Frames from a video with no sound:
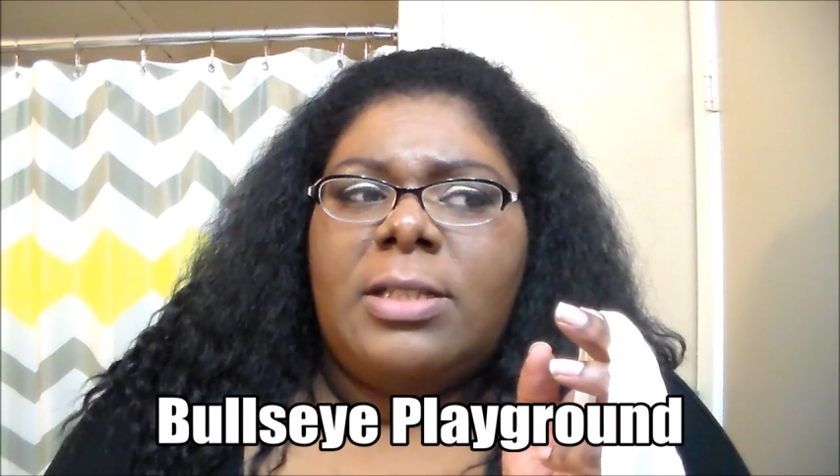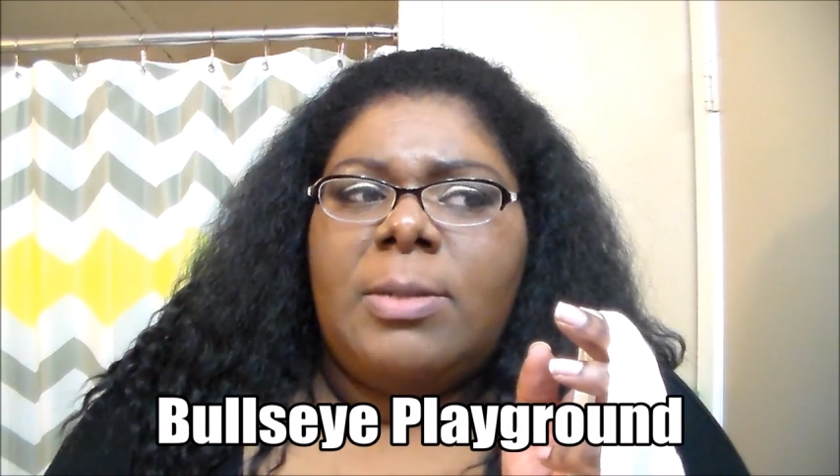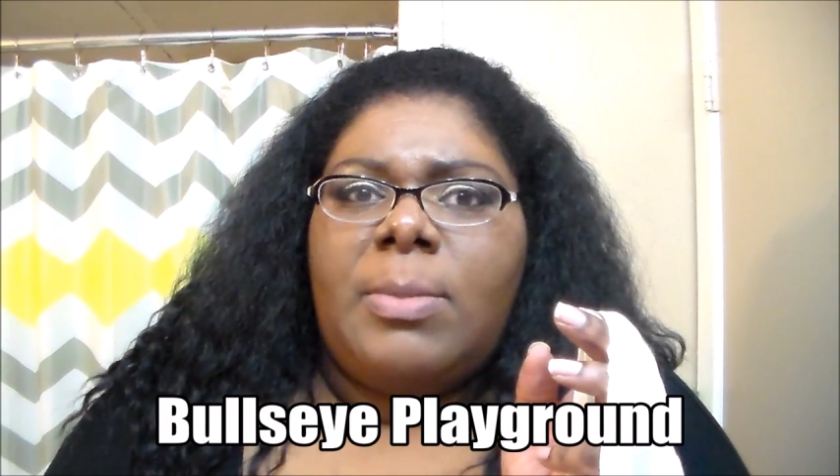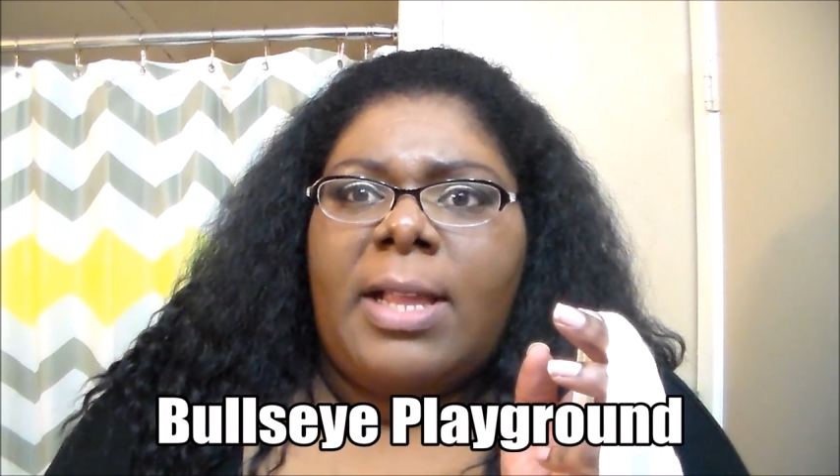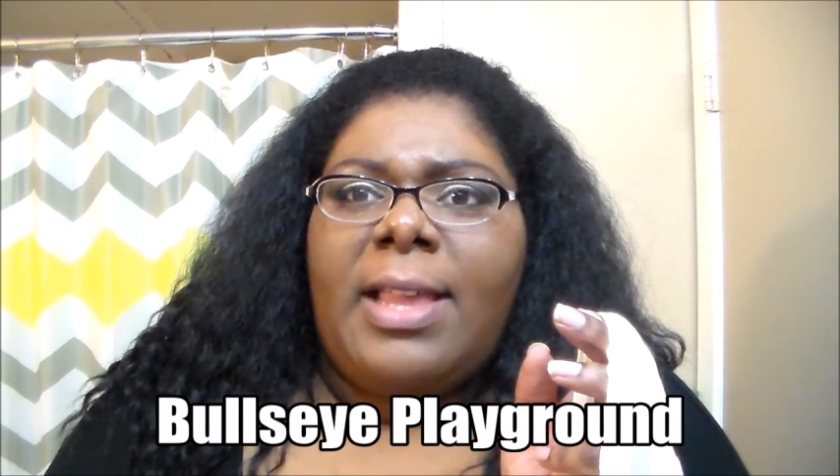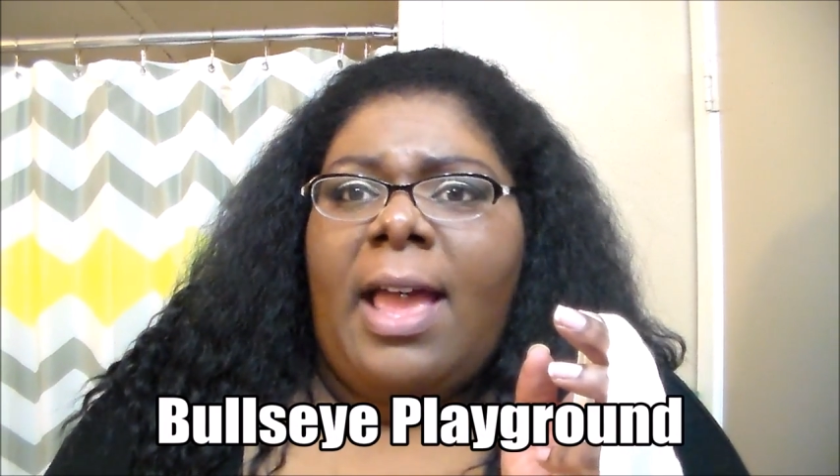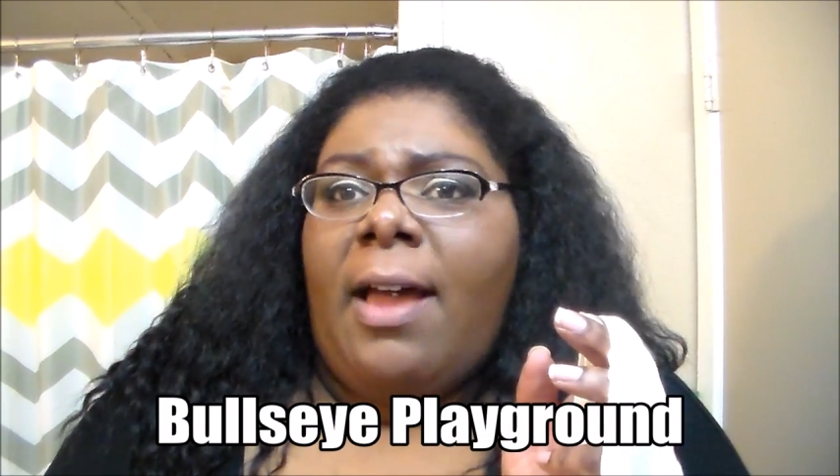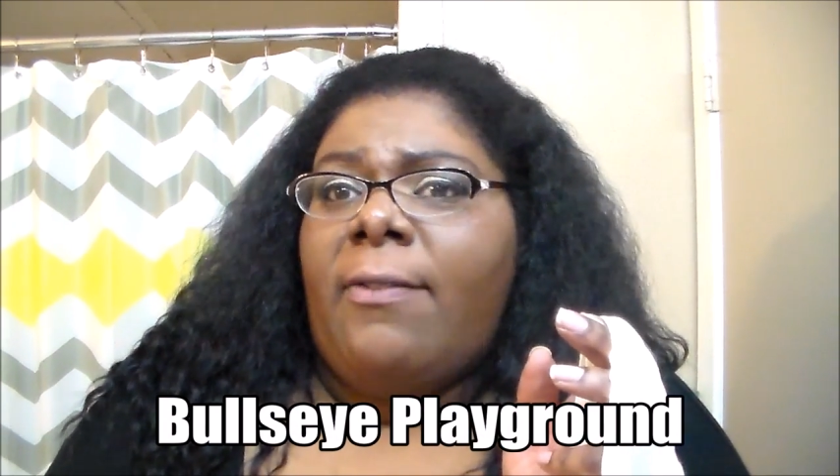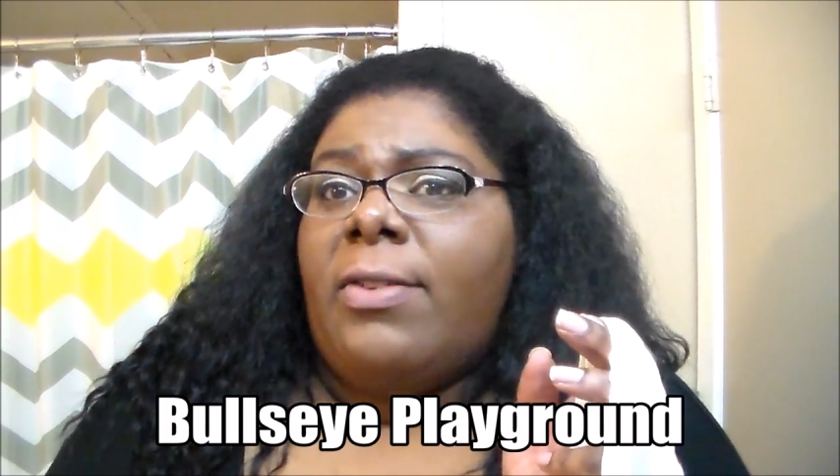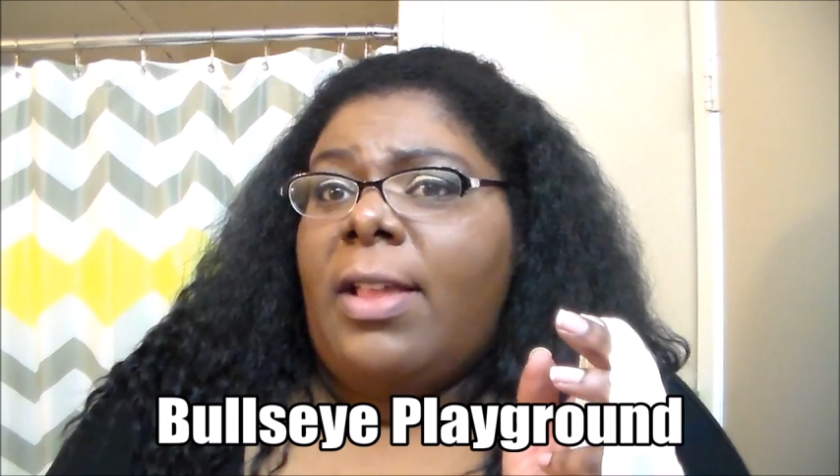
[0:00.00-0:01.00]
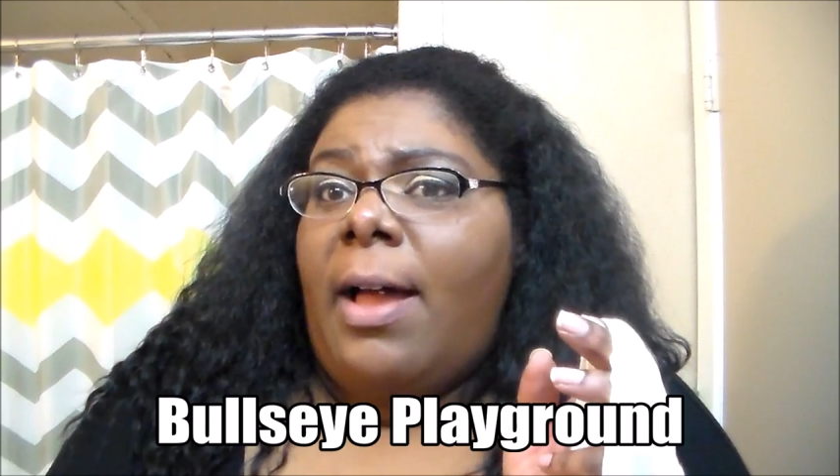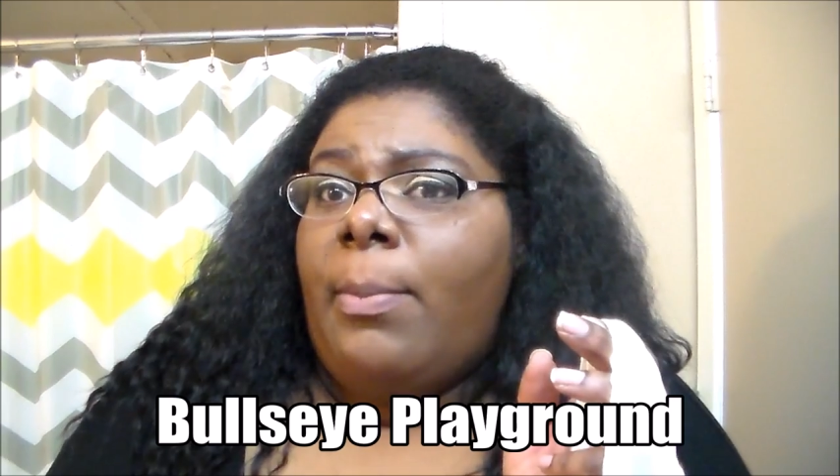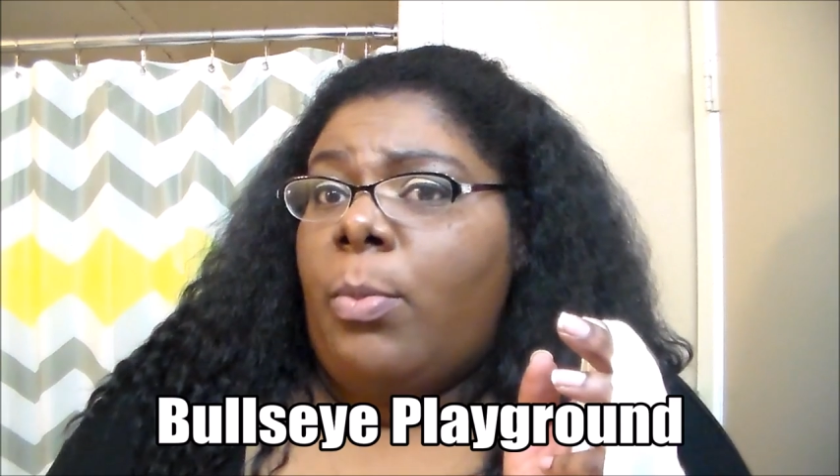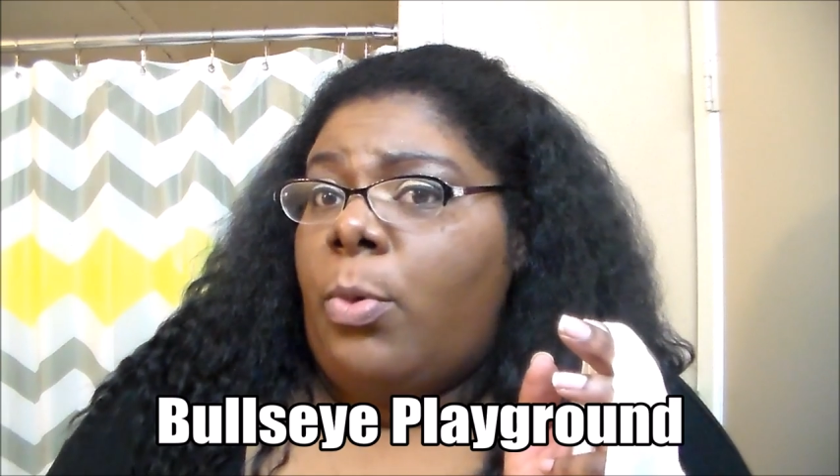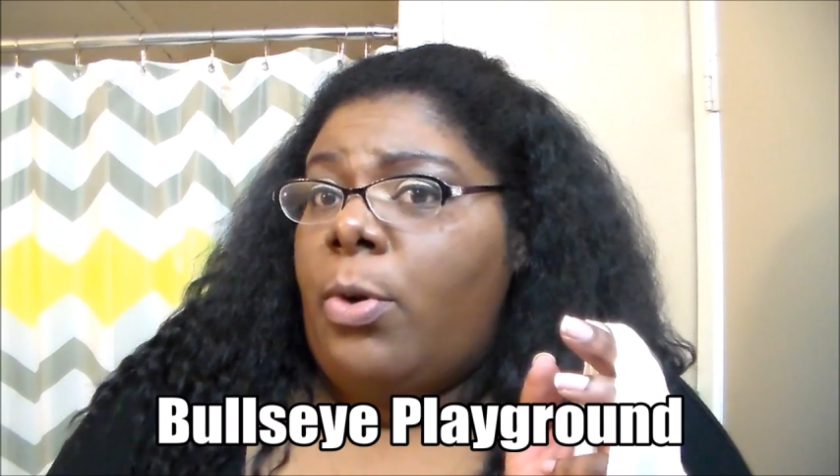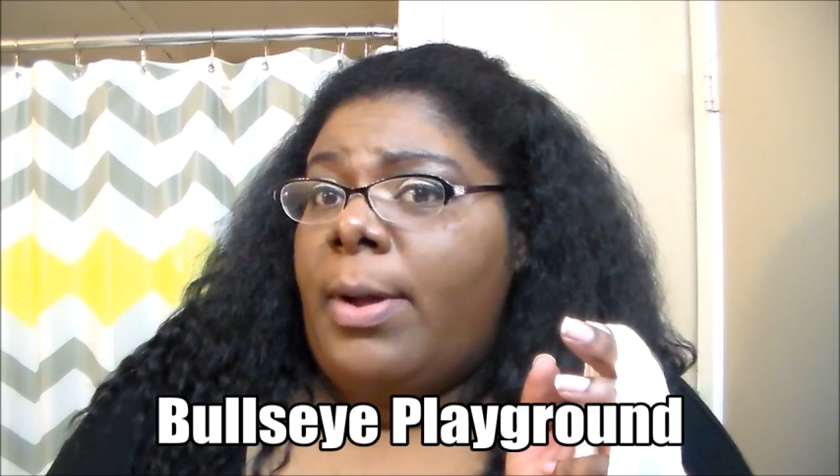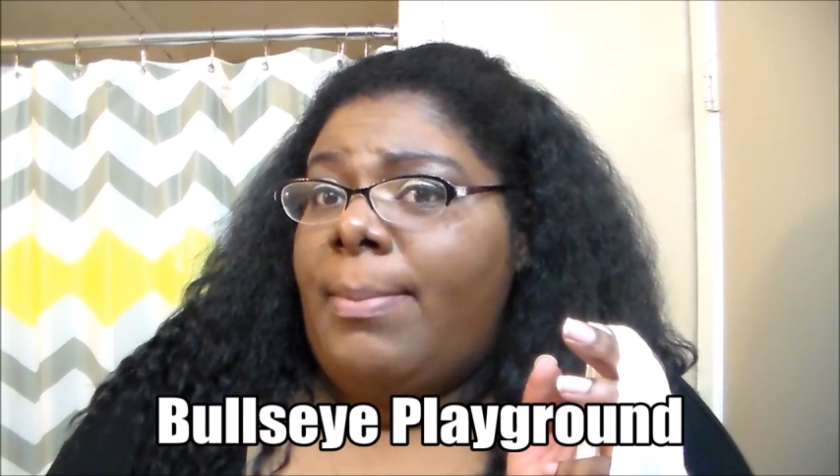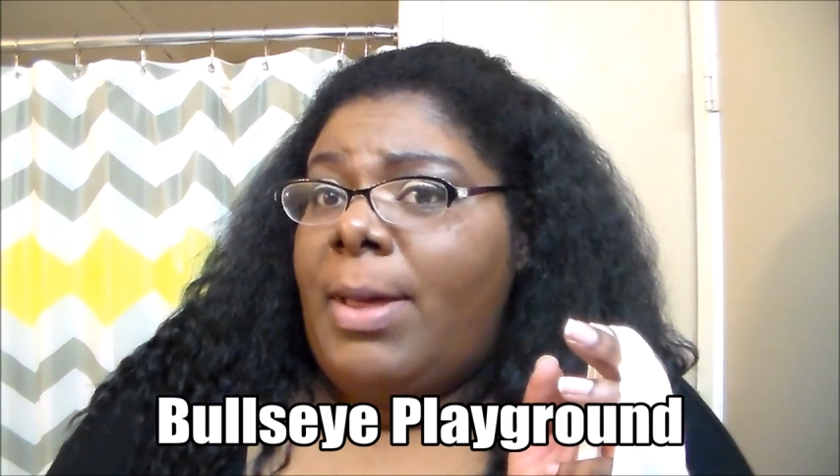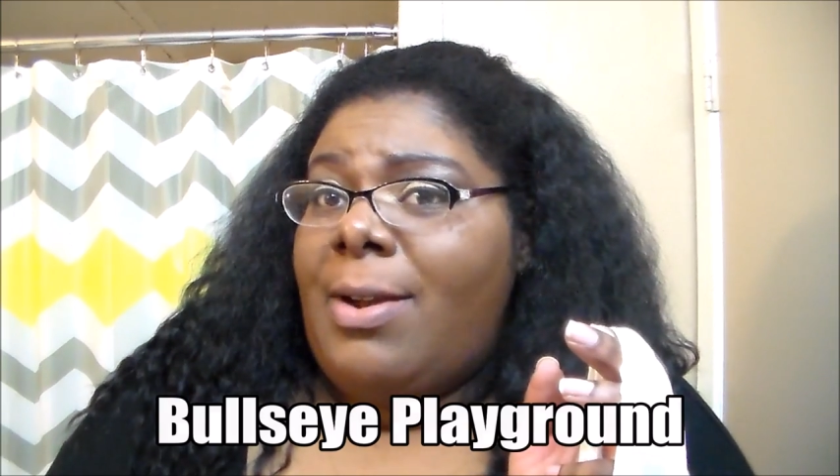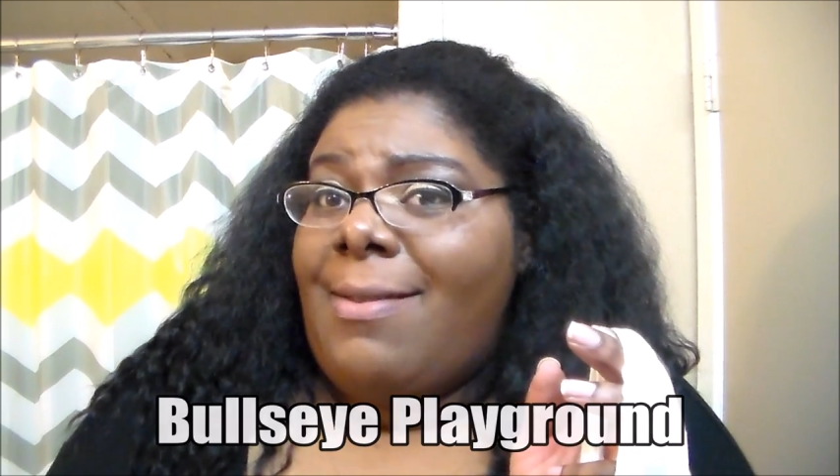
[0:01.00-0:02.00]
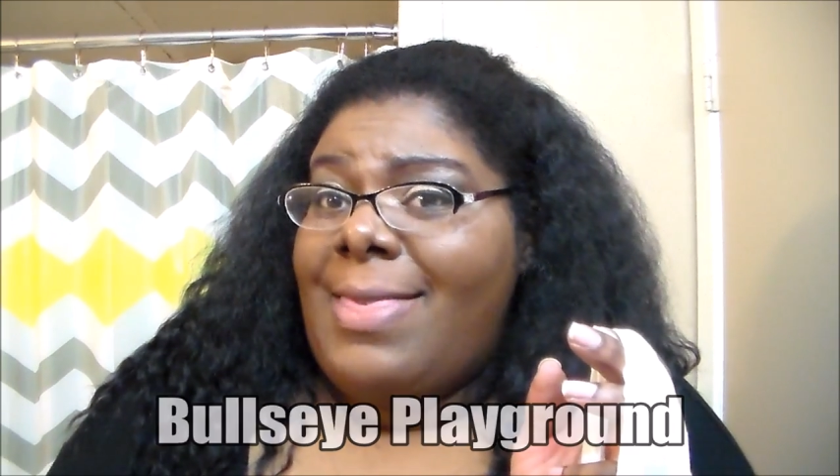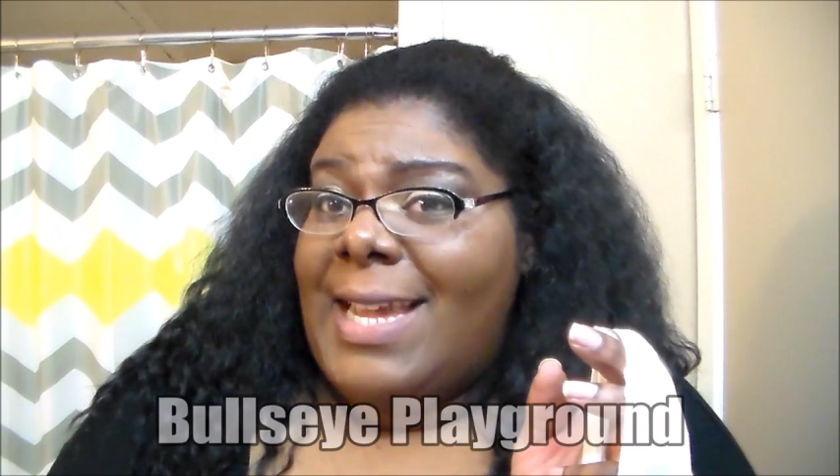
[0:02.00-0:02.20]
seem like they have a lot more and better